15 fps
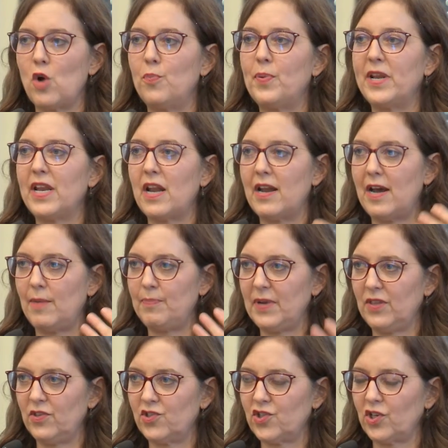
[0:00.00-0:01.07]
opening up
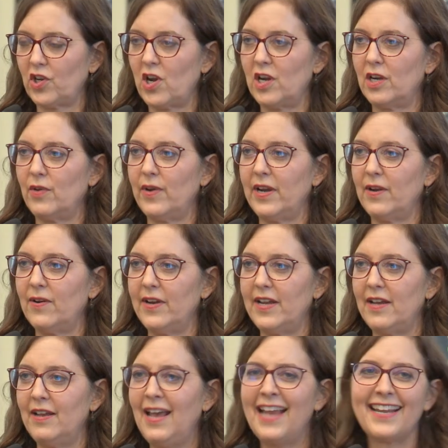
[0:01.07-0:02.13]
in the Chicago
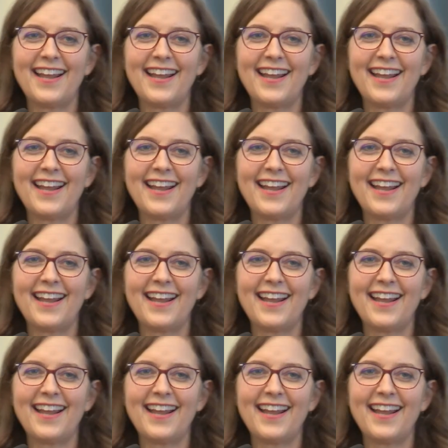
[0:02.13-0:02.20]
area.